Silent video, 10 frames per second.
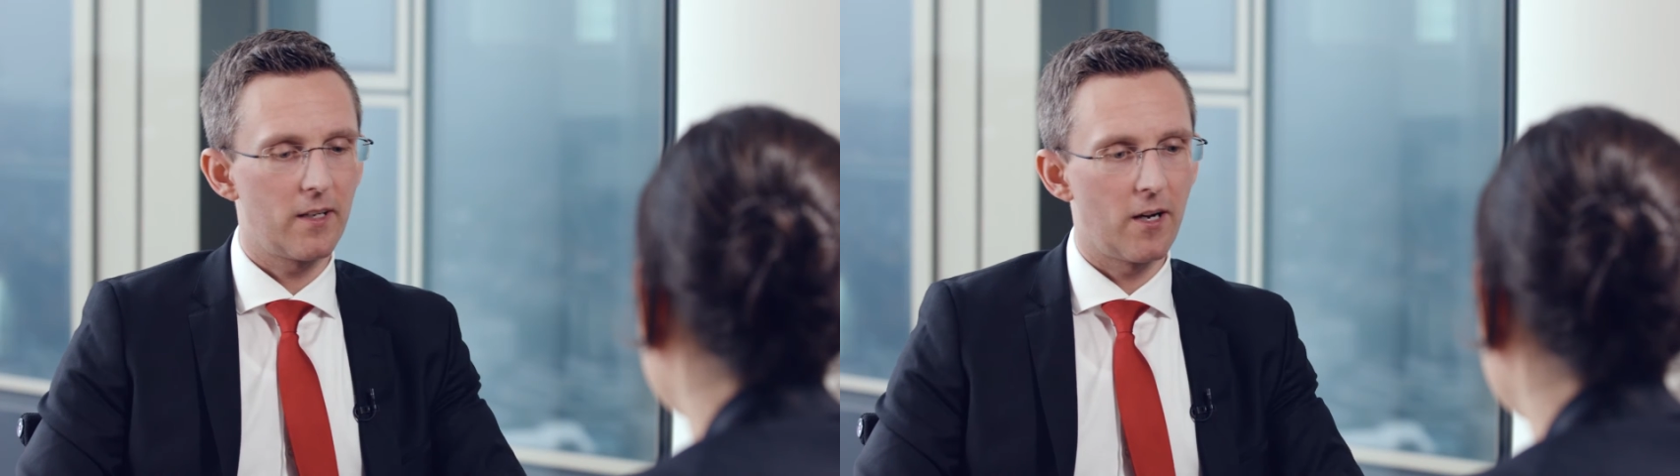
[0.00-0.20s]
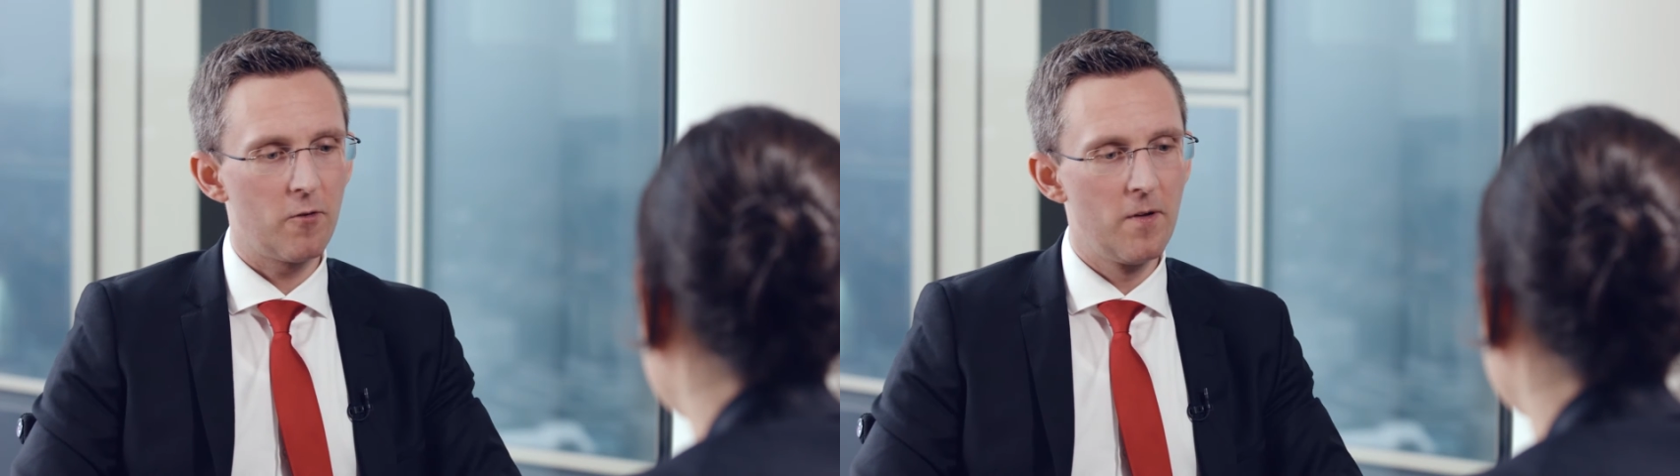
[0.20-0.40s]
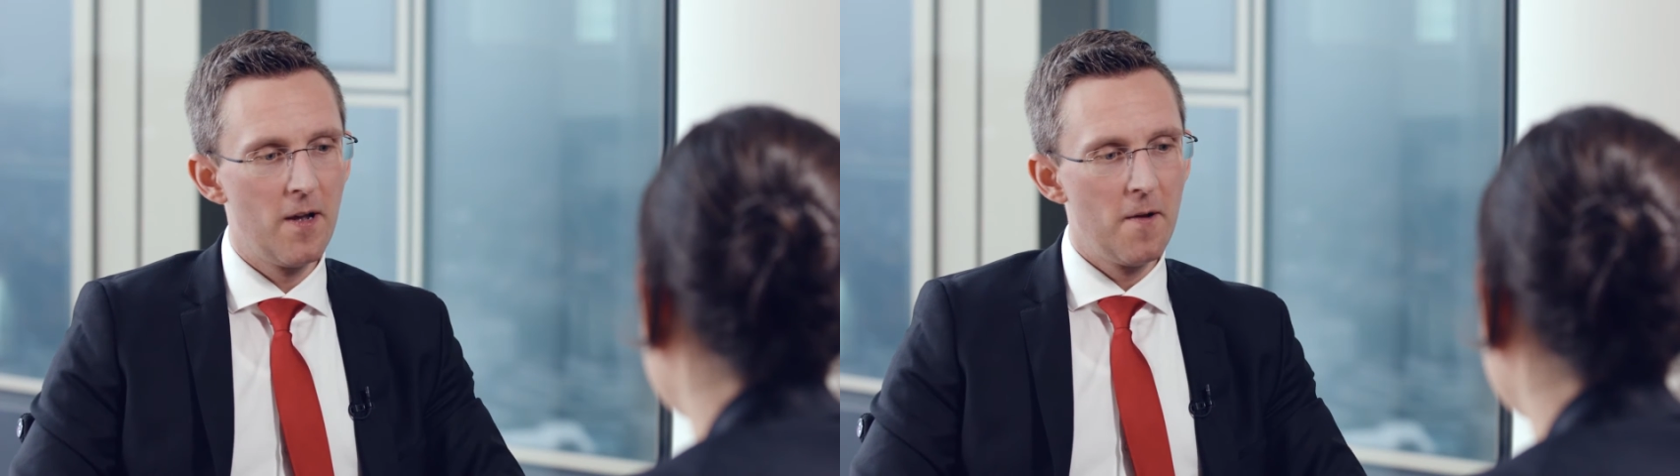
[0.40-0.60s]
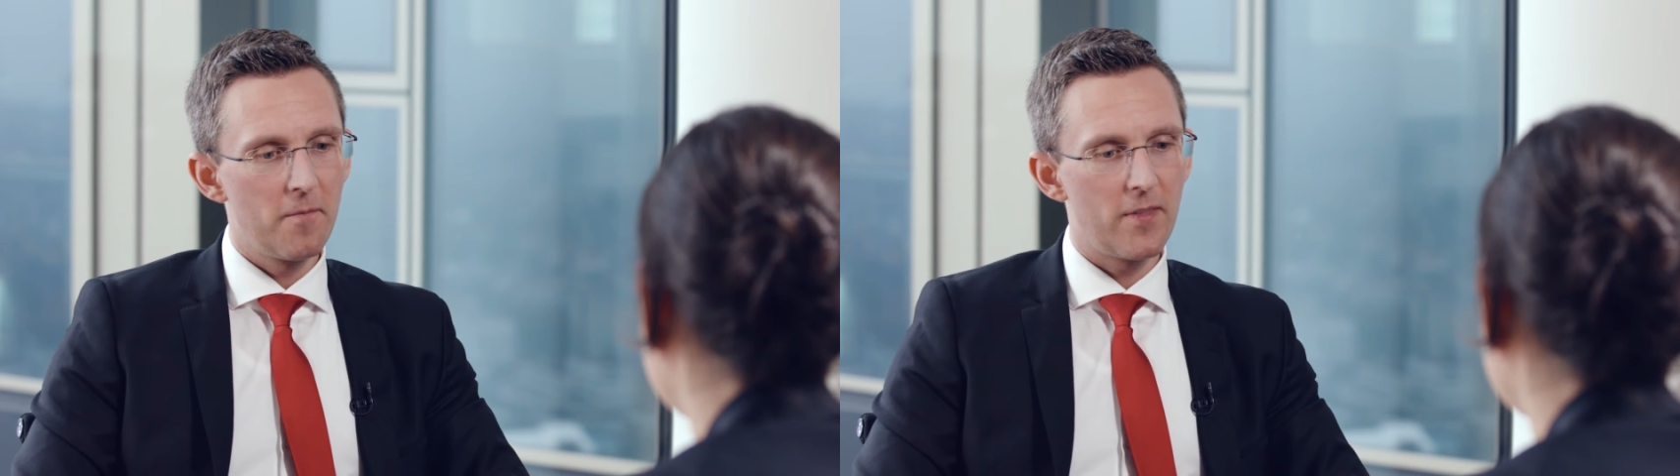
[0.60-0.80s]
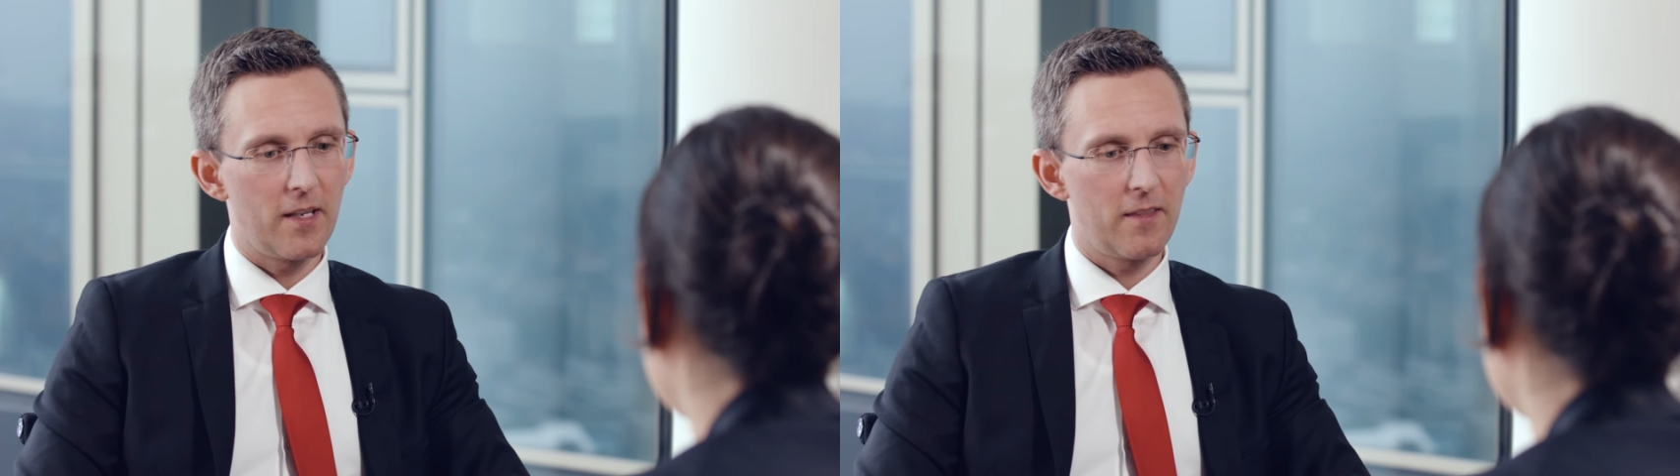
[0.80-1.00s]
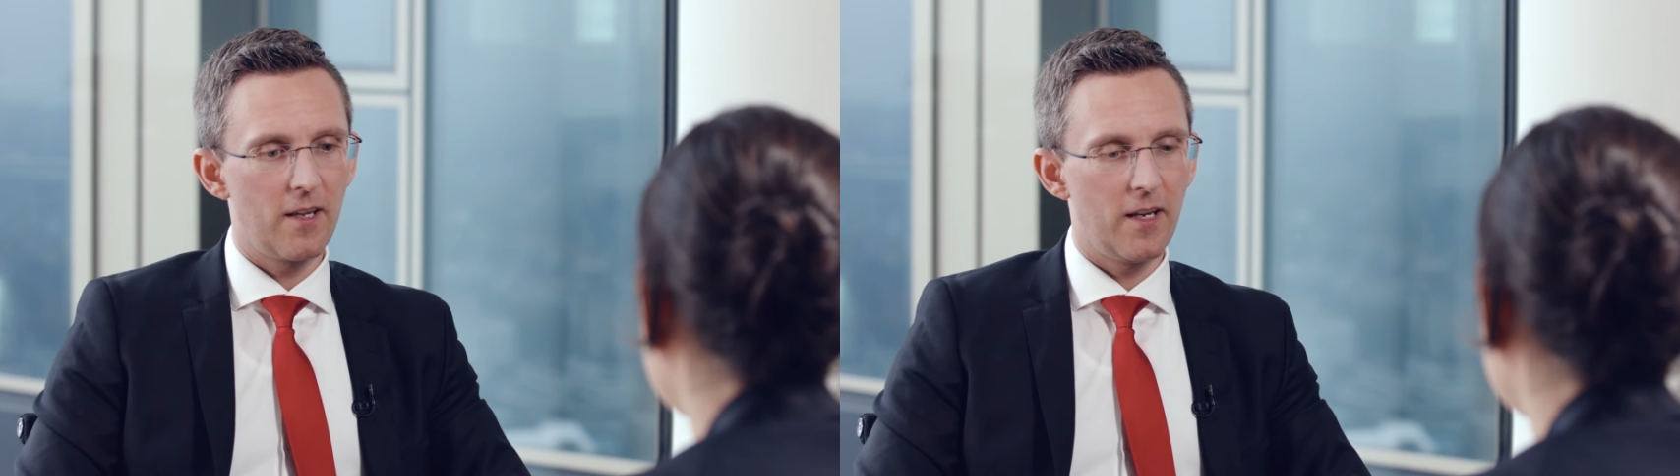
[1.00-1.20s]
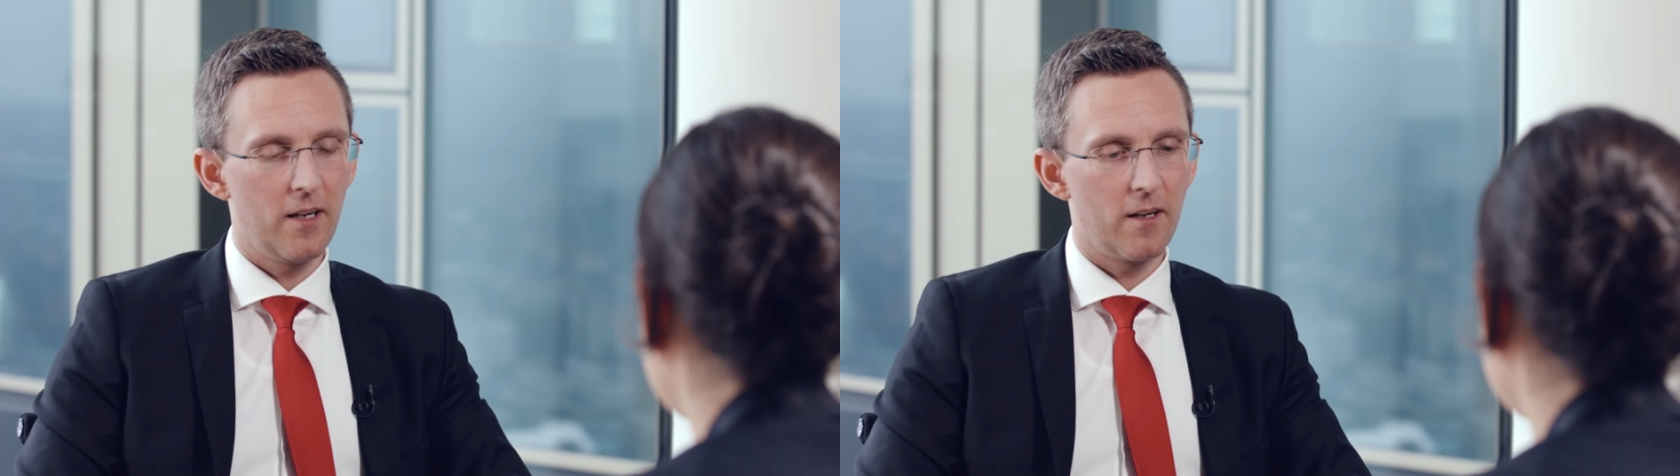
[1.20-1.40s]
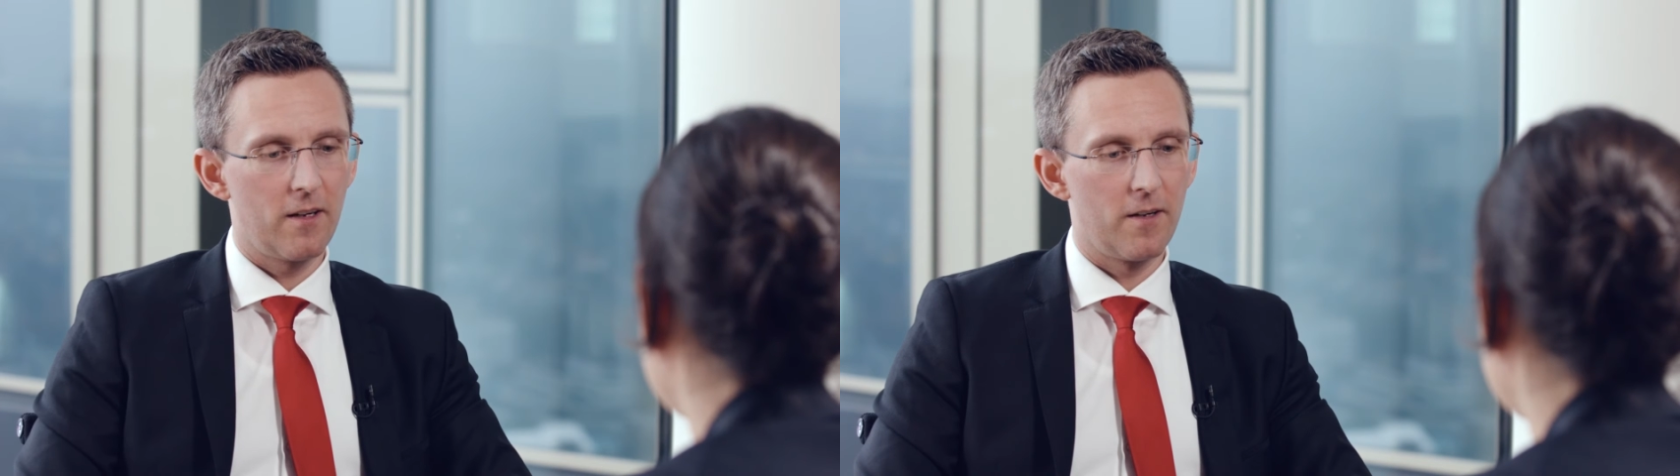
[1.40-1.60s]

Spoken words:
now that they